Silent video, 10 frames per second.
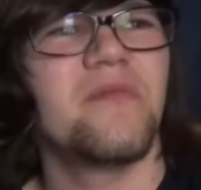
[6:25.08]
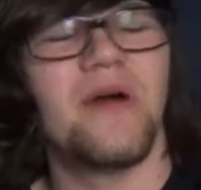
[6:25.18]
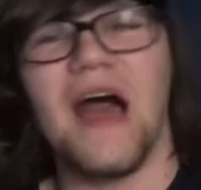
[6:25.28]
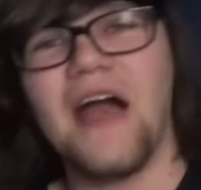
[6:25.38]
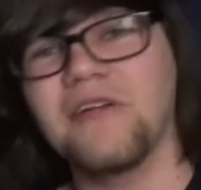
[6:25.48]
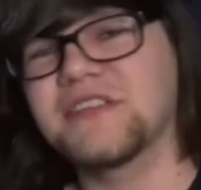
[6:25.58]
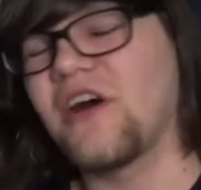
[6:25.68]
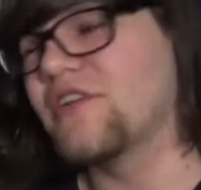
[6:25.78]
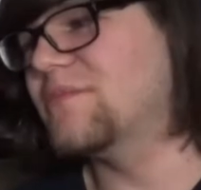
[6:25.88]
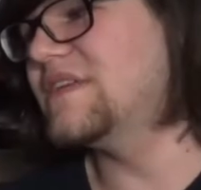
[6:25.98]
But I always
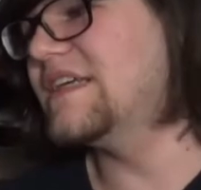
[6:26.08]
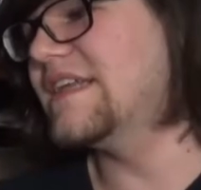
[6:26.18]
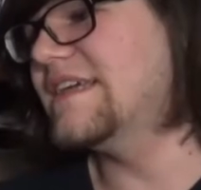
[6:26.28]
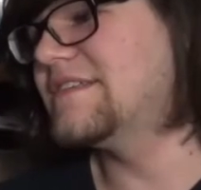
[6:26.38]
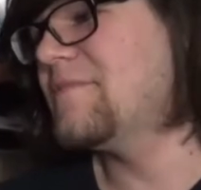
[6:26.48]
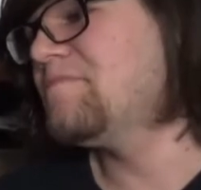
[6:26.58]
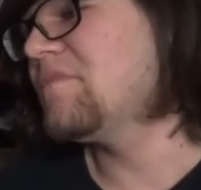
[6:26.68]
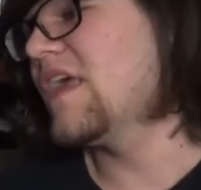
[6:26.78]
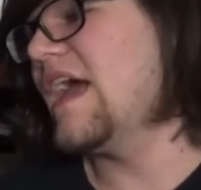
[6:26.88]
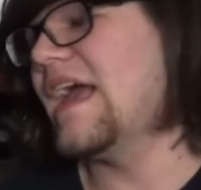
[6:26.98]
call them DDDs,
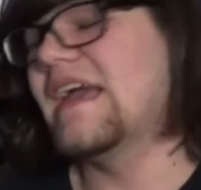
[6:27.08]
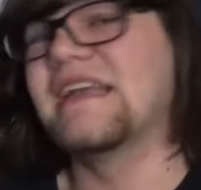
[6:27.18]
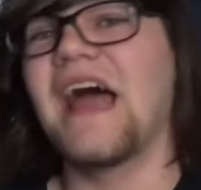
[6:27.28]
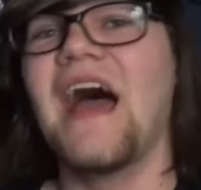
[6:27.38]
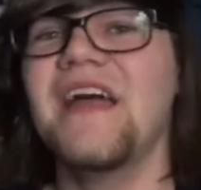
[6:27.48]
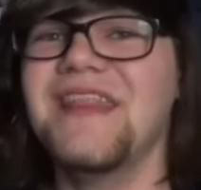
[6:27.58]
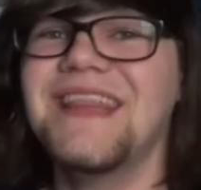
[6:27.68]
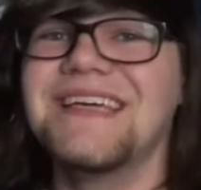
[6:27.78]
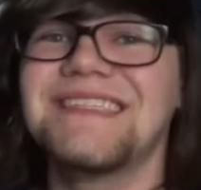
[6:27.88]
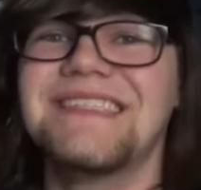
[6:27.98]
and
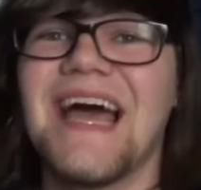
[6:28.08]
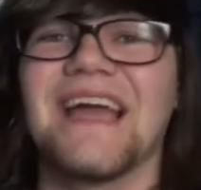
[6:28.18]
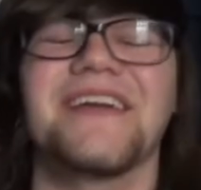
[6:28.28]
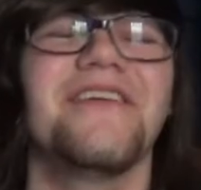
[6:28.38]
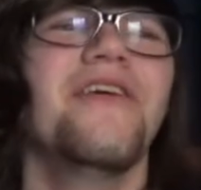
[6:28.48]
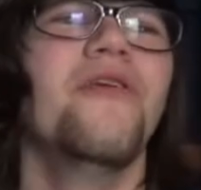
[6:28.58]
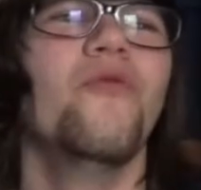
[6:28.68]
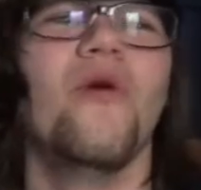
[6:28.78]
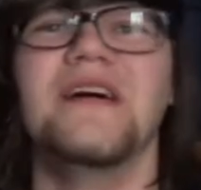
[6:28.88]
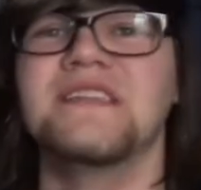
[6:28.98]
this deck
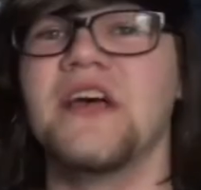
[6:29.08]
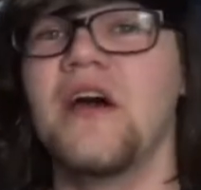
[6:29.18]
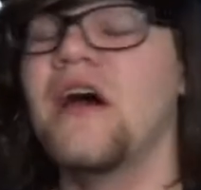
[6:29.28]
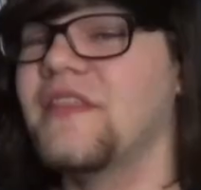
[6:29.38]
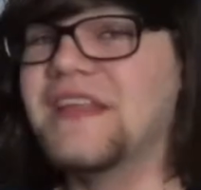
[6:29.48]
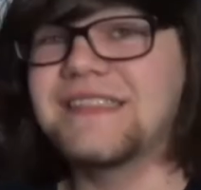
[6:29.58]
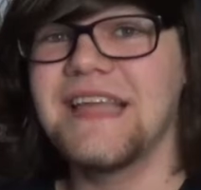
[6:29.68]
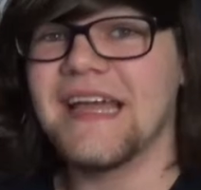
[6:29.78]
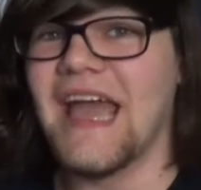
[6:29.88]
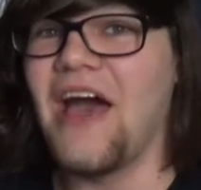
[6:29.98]

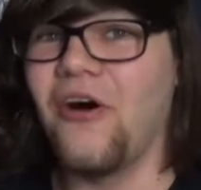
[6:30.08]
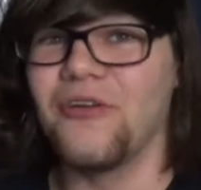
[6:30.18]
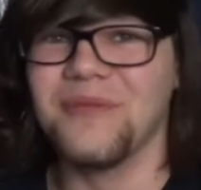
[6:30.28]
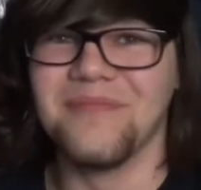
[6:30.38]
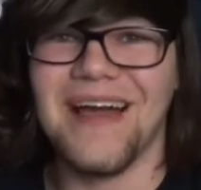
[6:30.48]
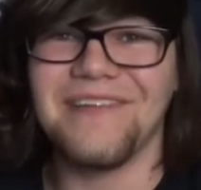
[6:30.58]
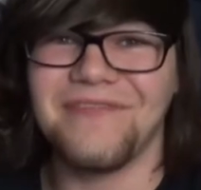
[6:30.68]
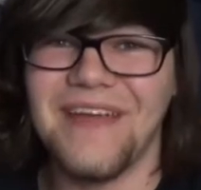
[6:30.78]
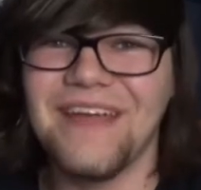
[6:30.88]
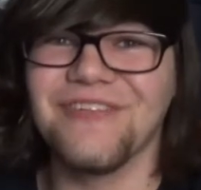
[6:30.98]
held my
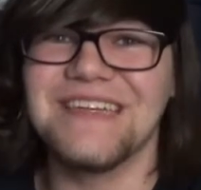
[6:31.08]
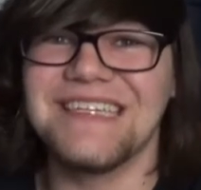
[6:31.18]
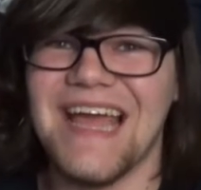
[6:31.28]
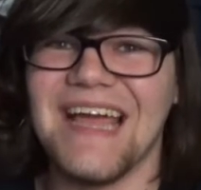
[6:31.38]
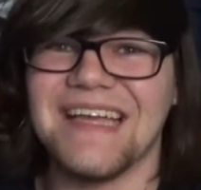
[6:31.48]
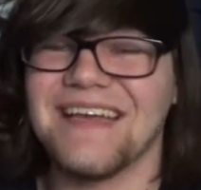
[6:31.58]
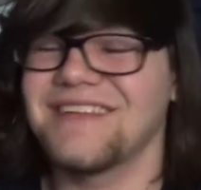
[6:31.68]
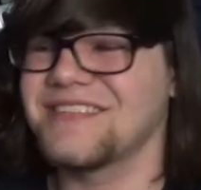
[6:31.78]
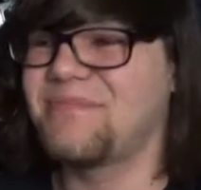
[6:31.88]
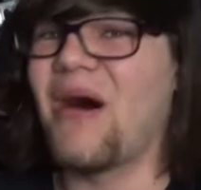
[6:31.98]
favorite deck
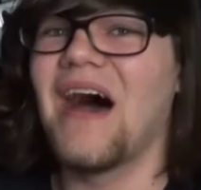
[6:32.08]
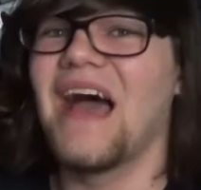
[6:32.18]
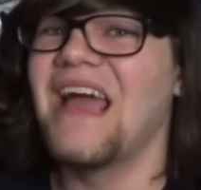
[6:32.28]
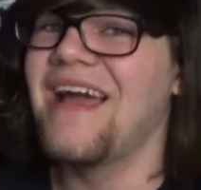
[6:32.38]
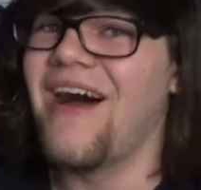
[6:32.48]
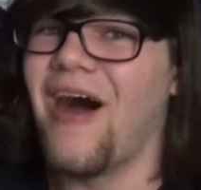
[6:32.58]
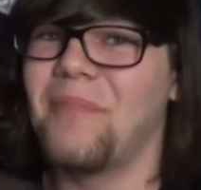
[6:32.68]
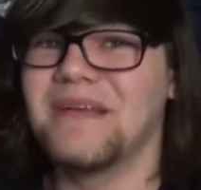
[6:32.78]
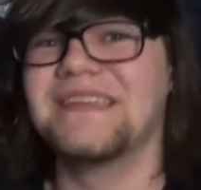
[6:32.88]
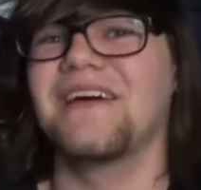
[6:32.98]
spot
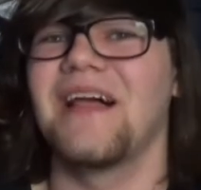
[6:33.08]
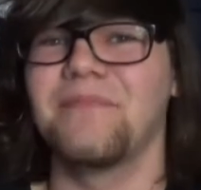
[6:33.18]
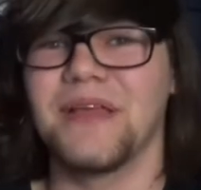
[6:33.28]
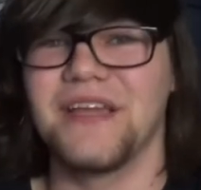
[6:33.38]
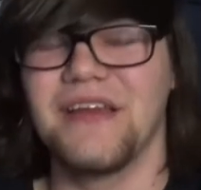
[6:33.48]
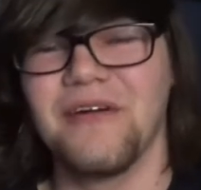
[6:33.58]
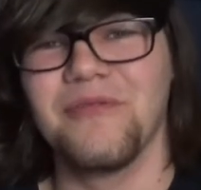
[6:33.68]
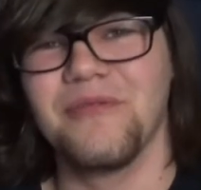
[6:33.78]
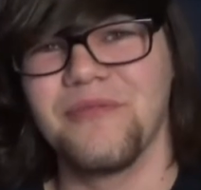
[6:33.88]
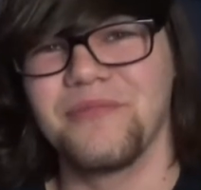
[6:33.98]
up until I
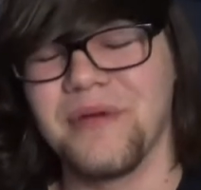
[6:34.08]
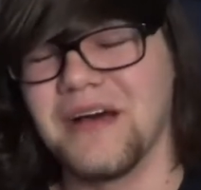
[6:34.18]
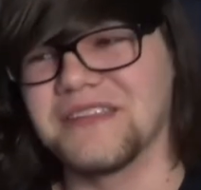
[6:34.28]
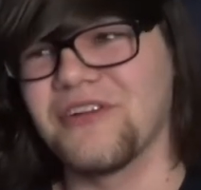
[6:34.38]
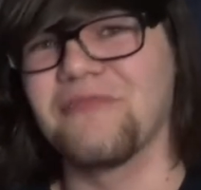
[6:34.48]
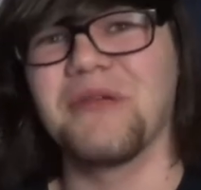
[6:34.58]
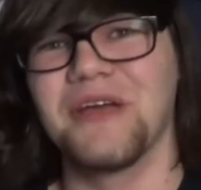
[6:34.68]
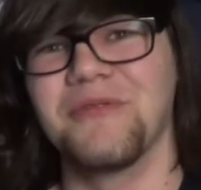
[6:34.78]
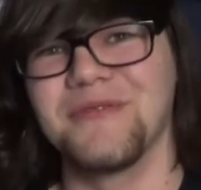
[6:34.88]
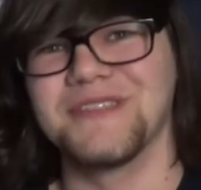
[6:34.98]
started
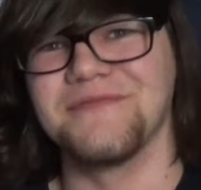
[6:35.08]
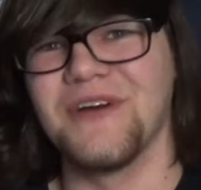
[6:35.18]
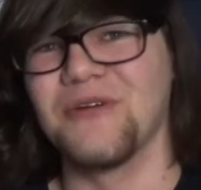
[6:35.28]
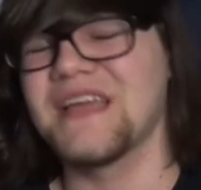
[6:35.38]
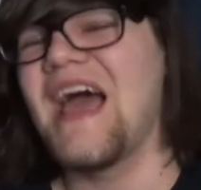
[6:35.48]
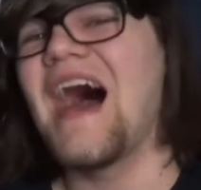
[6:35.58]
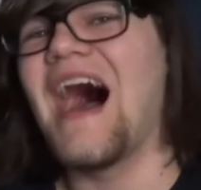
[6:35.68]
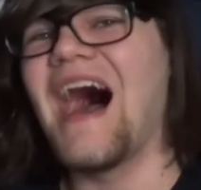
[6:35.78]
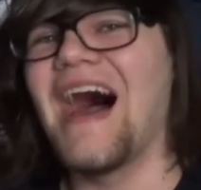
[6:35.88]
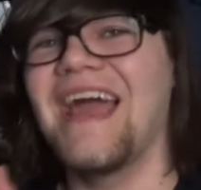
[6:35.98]
playing Wind Witch Invoked.
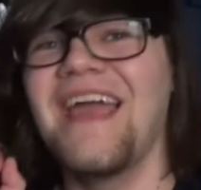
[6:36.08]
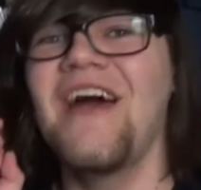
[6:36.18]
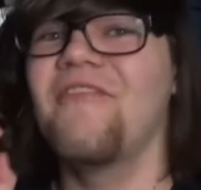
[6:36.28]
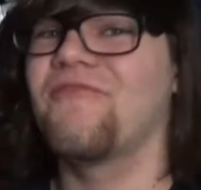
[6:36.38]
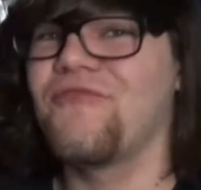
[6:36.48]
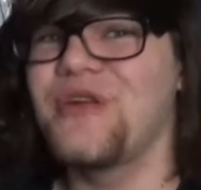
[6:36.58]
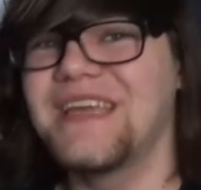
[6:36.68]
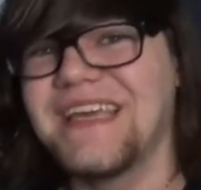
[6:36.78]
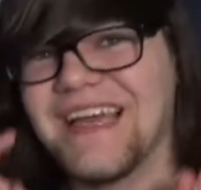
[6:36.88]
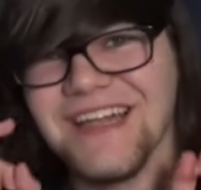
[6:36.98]
I
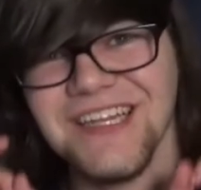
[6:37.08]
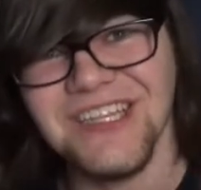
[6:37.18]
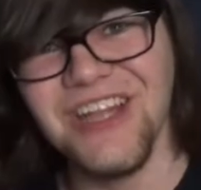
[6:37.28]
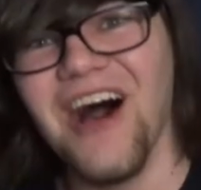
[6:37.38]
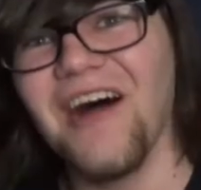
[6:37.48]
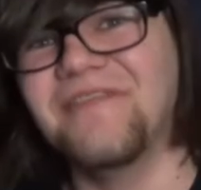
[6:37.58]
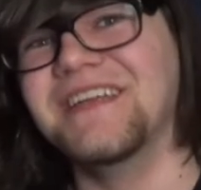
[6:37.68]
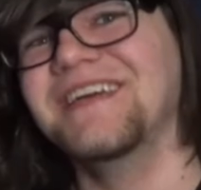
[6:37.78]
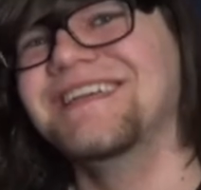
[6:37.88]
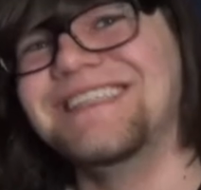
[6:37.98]
freaking
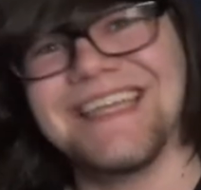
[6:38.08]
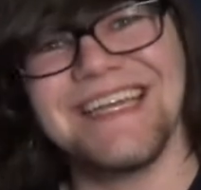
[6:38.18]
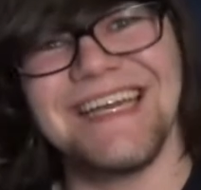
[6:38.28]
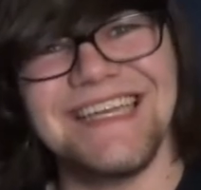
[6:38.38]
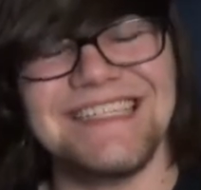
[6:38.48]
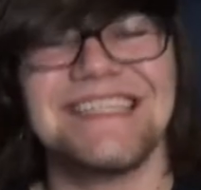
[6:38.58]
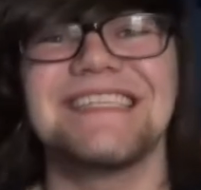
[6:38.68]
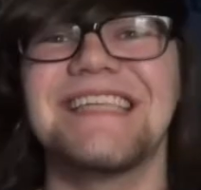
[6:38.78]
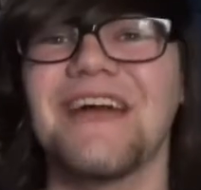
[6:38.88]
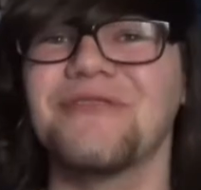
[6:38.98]
loved Deities.
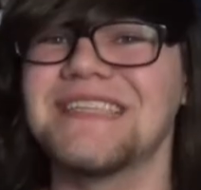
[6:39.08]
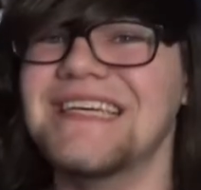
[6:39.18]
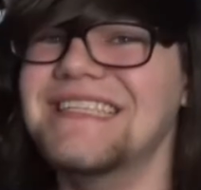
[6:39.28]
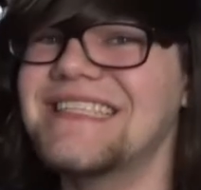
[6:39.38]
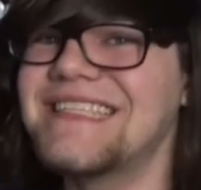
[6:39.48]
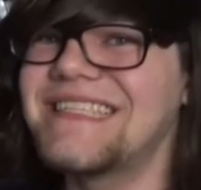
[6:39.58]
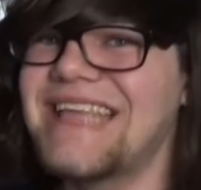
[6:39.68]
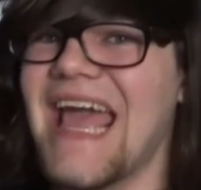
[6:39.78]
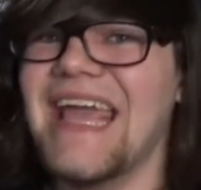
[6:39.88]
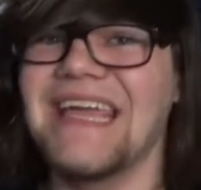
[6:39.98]
This deck was
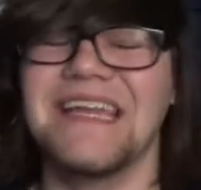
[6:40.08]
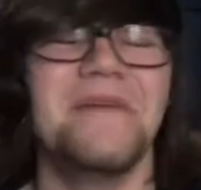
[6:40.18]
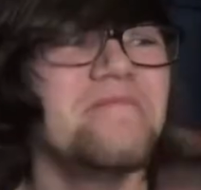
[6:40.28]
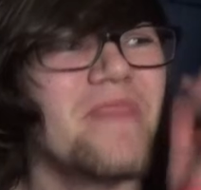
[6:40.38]
insane.